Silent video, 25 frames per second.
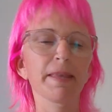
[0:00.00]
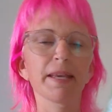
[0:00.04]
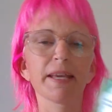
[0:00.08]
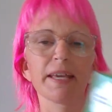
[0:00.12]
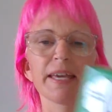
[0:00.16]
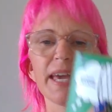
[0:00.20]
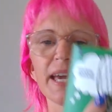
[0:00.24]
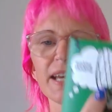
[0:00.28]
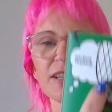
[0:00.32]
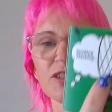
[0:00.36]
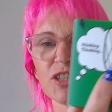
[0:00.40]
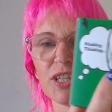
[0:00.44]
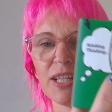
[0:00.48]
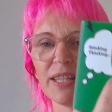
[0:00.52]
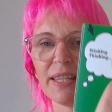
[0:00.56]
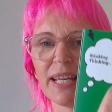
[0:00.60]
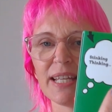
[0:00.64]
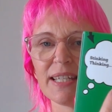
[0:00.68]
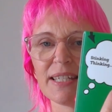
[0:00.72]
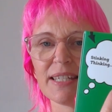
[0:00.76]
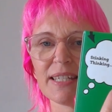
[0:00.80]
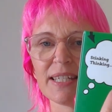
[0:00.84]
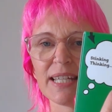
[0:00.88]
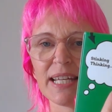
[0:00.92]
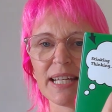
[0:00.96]
catching
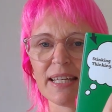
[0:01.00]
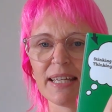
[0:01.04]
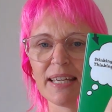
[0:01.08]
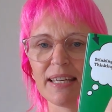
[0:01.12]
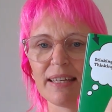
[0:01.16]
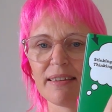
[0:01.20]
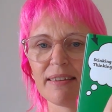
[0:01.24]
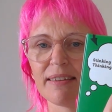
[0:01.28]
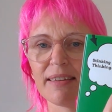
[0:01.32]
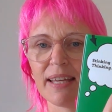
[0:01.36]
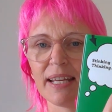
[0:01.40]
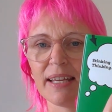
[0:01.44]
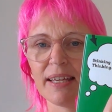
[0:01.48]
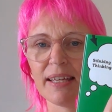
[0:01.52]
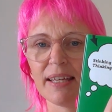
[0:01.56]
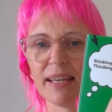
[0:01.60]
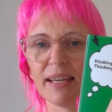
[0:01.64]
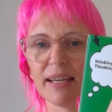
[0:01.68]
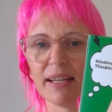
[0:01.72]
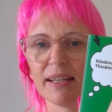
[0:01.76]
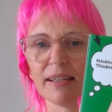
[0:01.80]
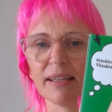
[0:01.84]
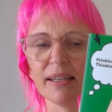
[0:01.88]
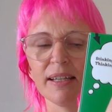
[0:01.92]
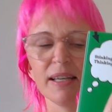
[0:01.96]
that stinking
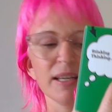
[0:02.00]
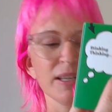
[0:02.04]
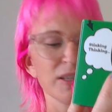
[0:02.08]
thinking.